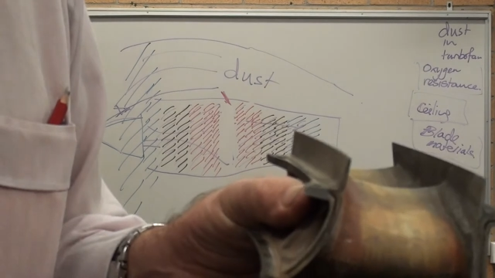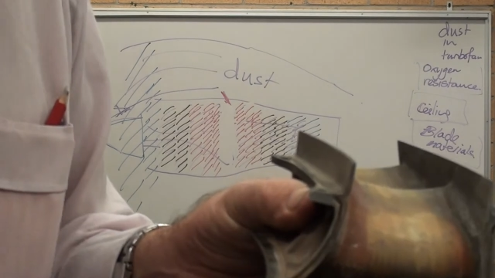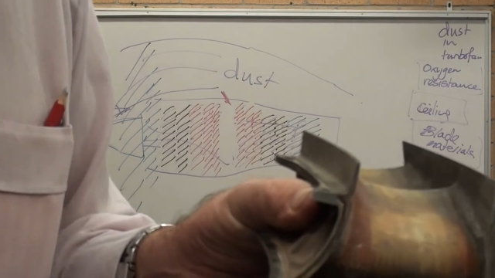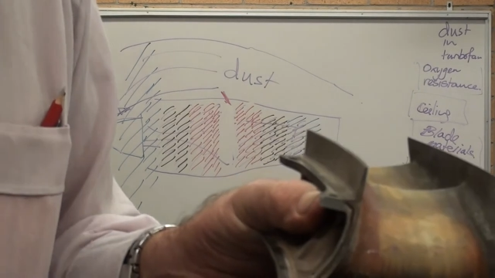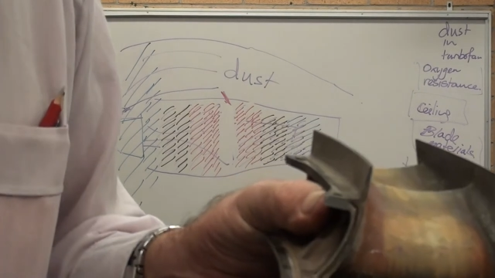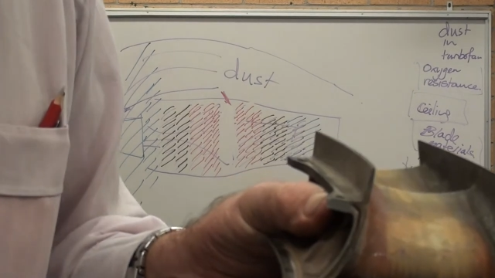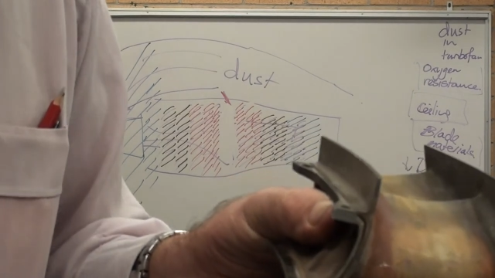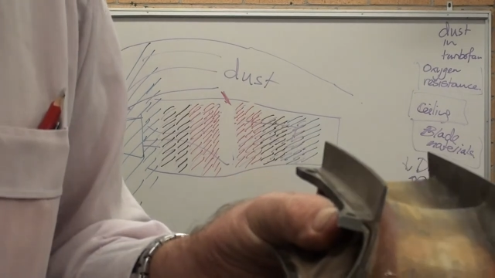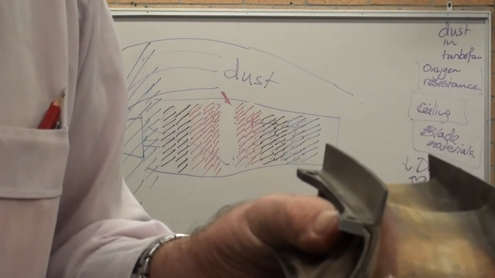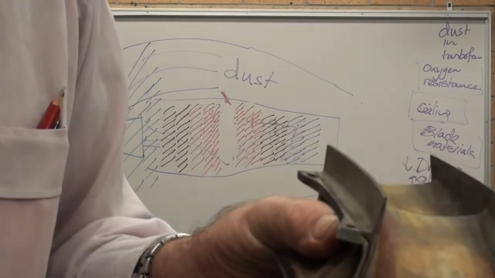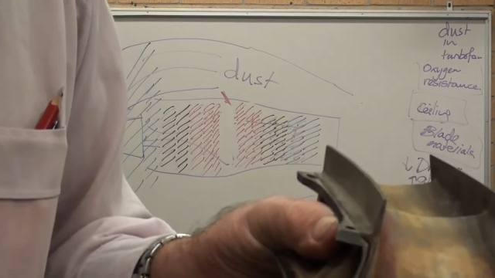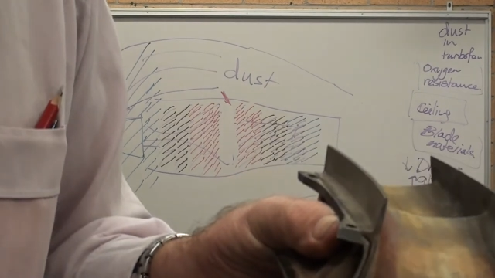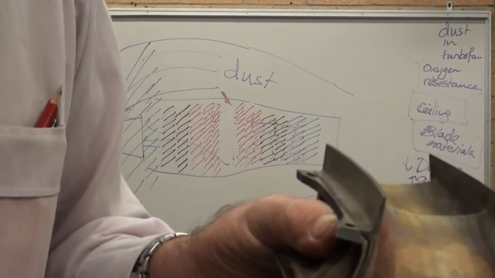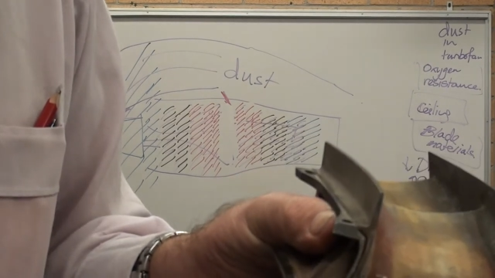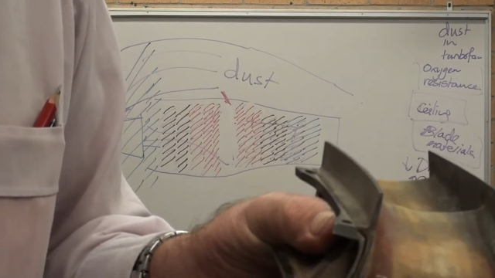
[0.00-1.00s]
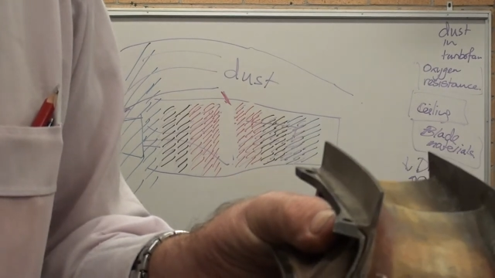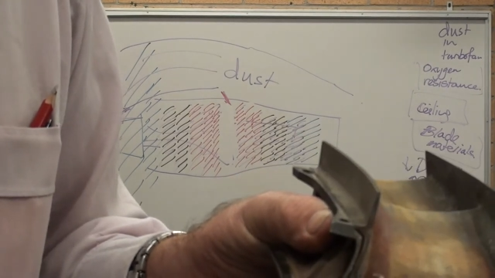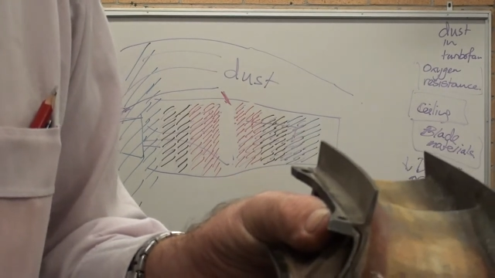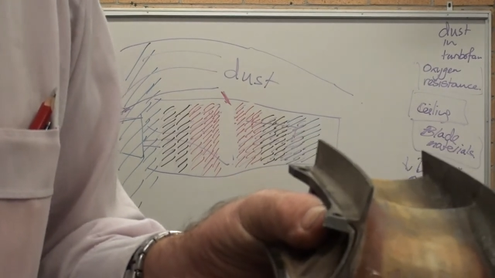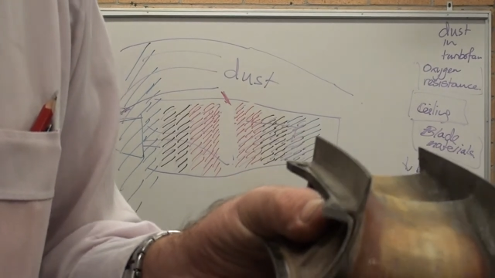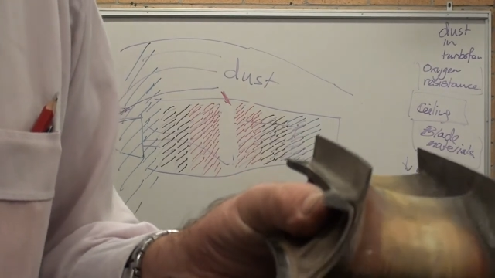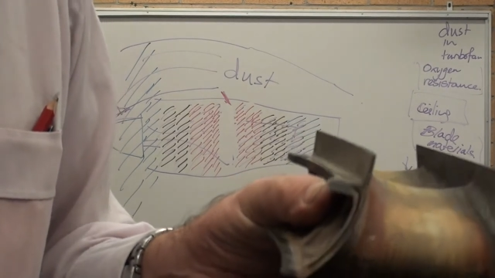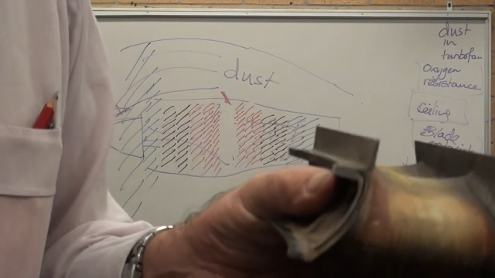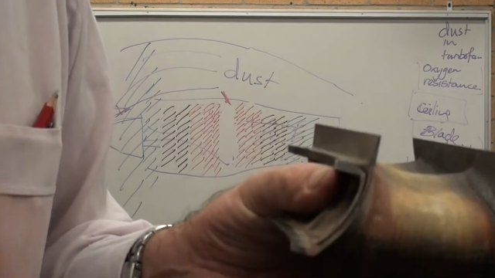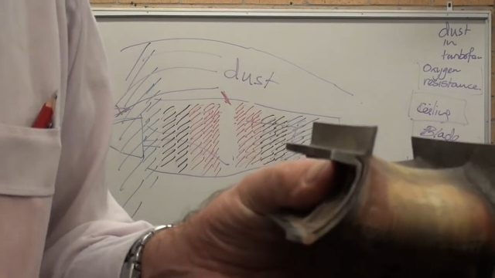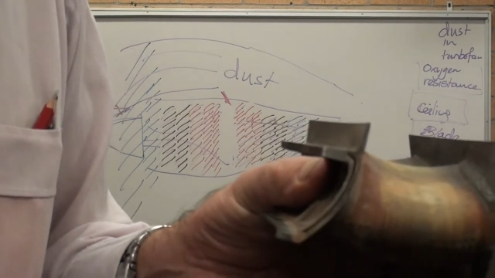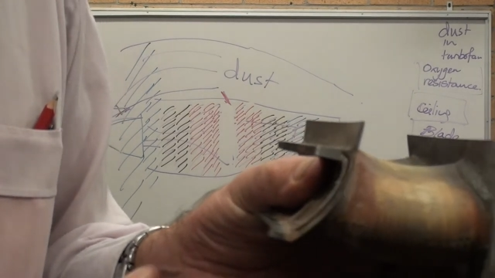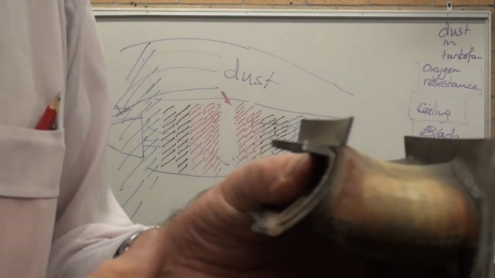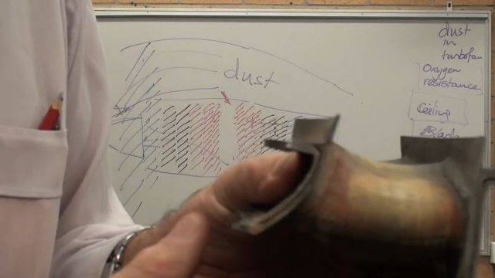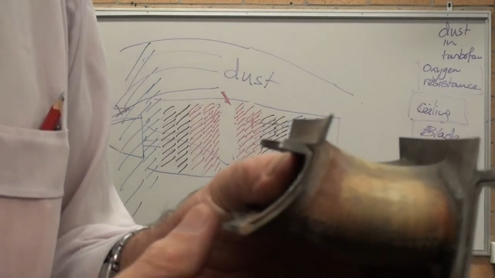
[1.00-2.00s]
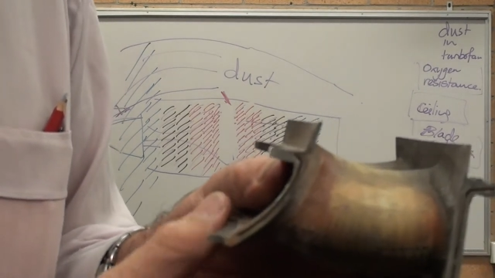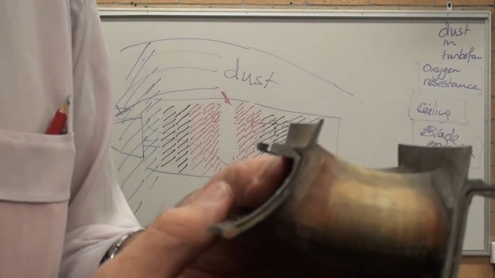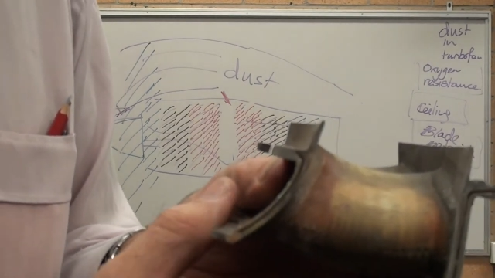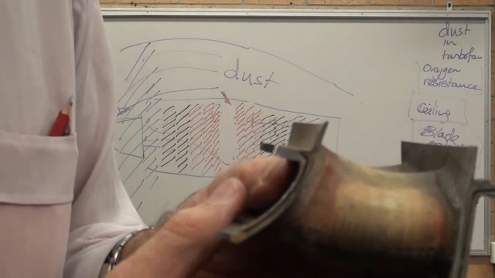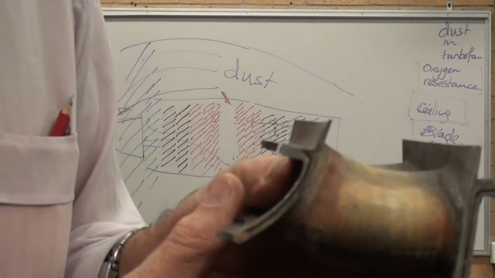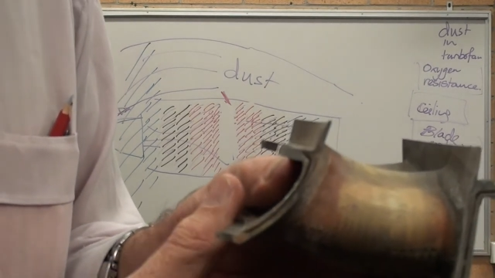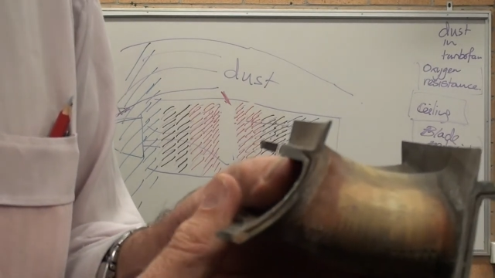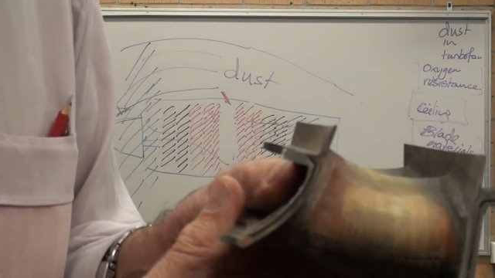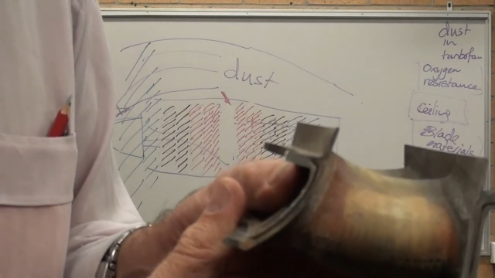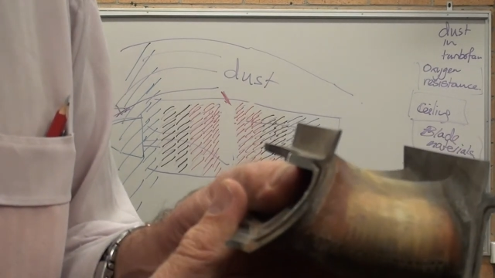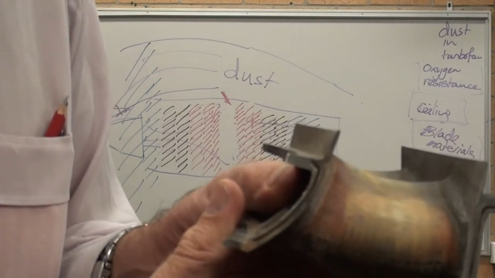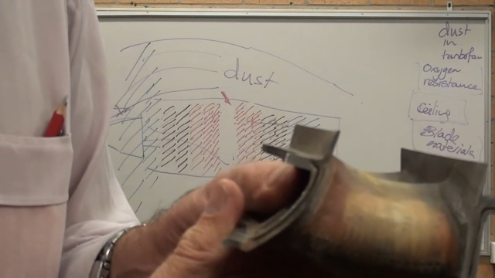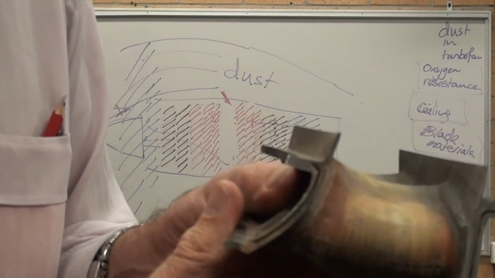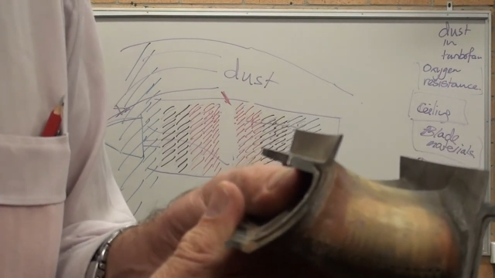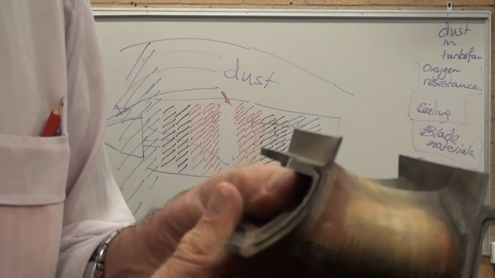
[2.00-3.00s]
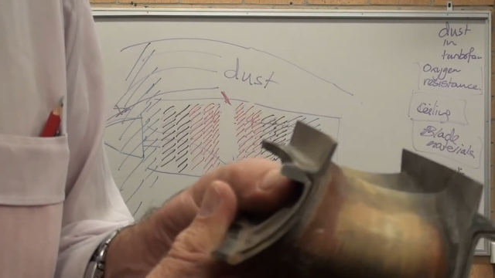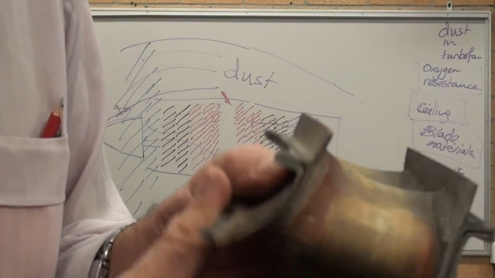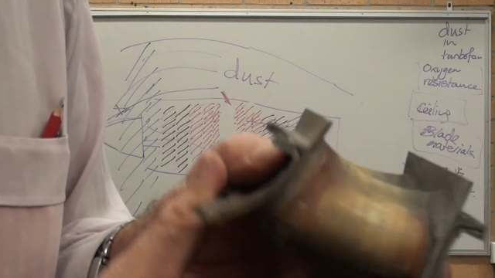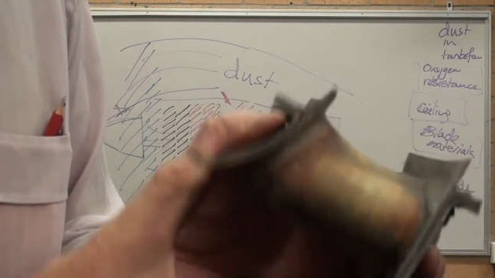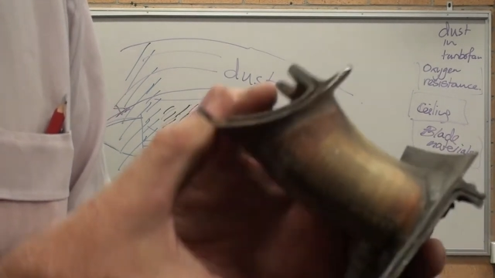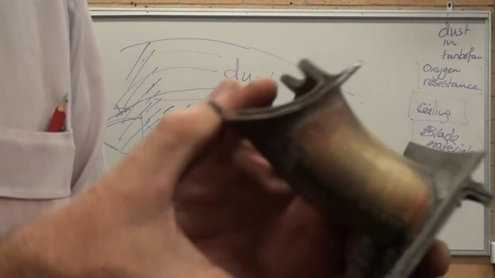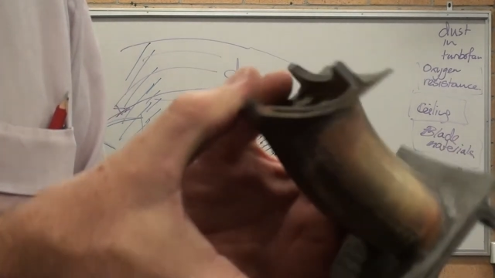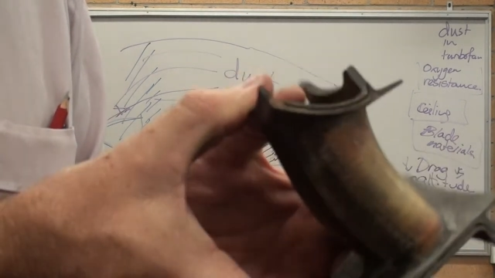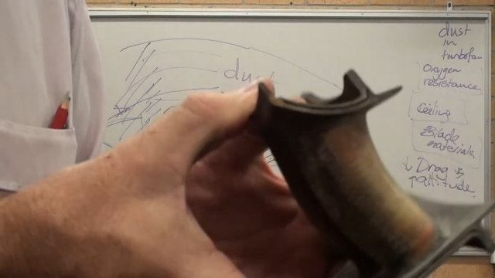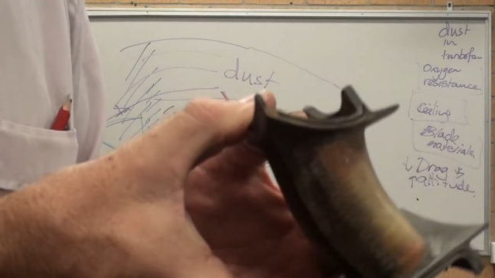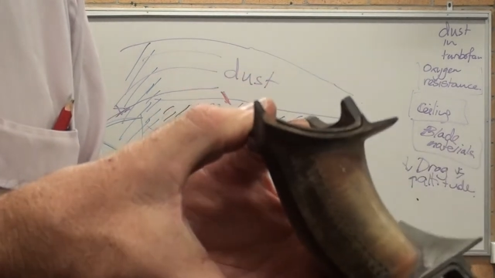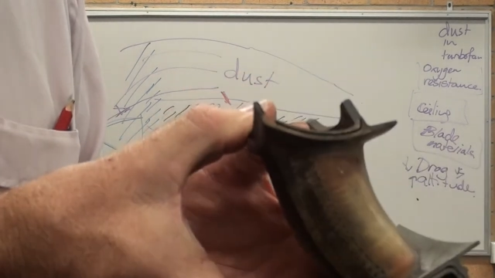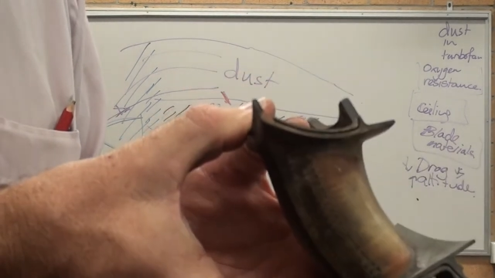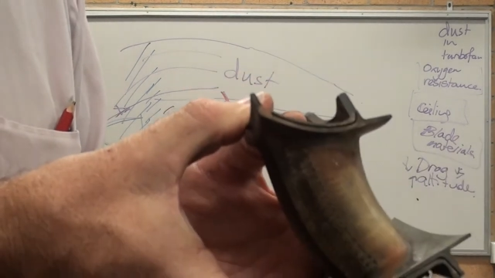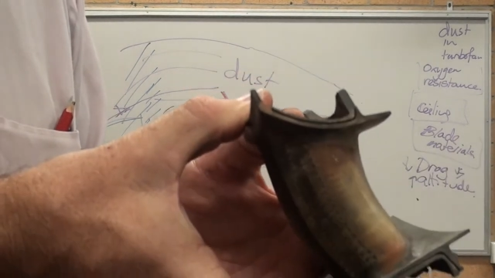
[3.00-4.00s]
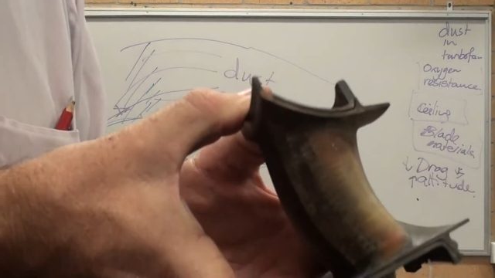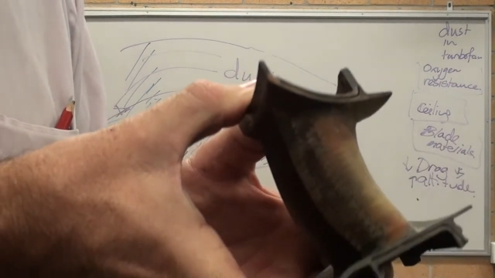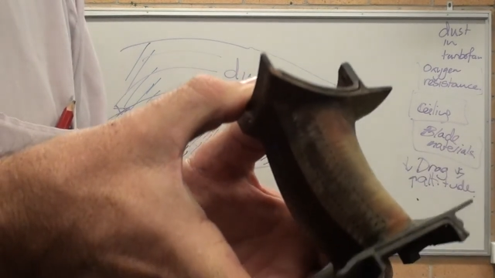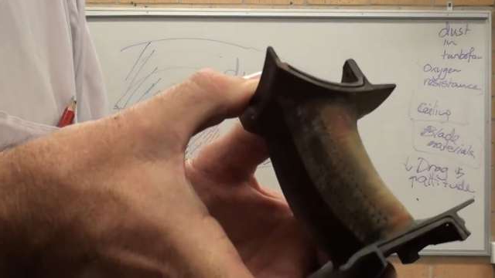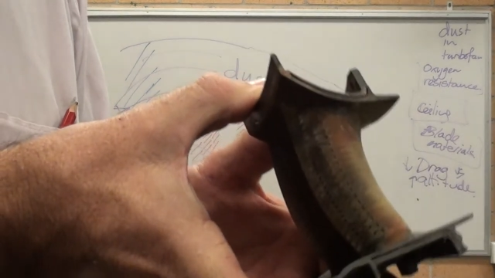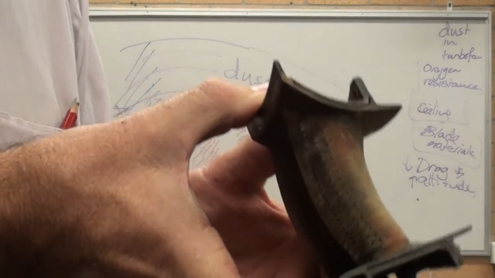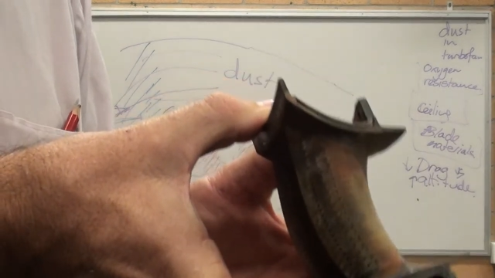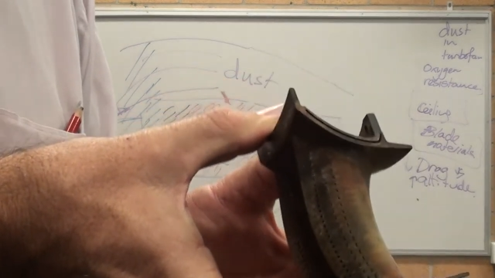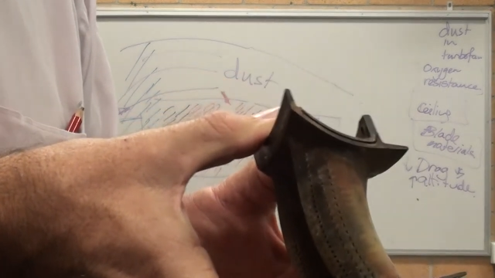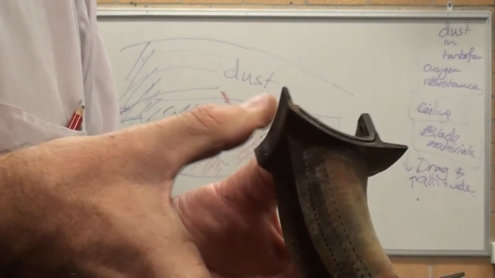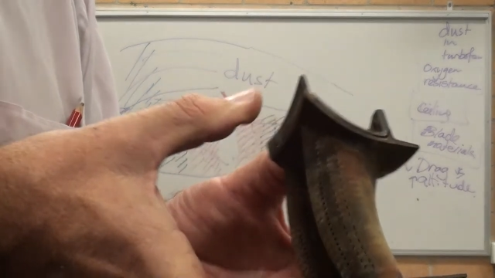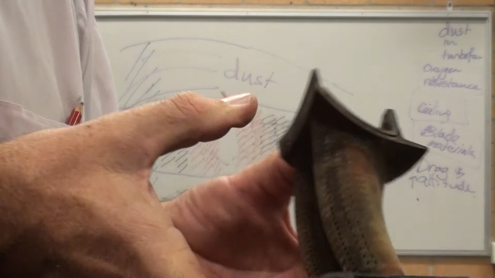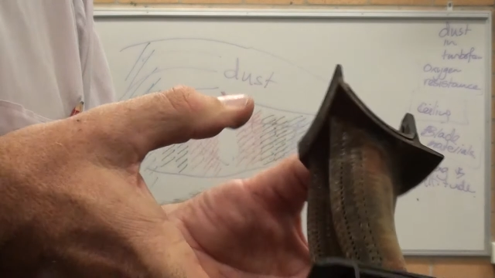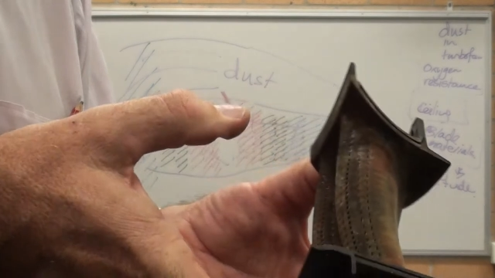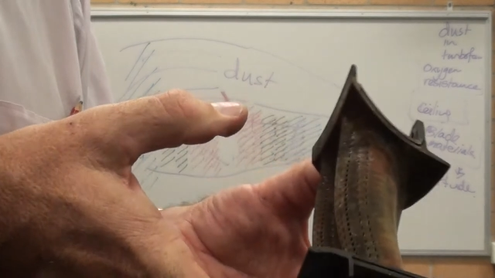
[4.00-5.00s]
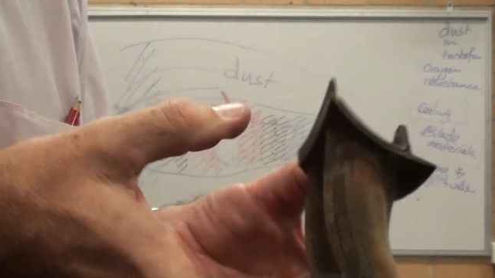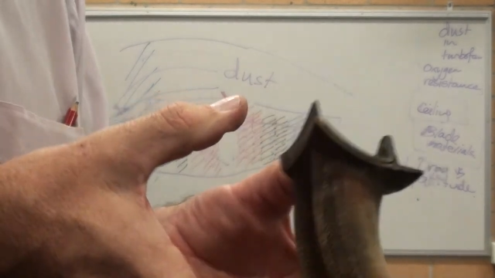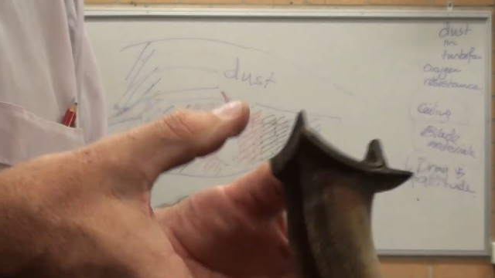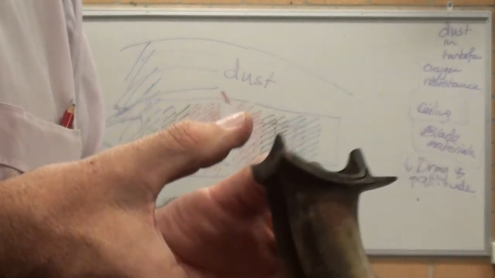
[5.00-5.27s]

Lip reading: [unreadable: no face in view]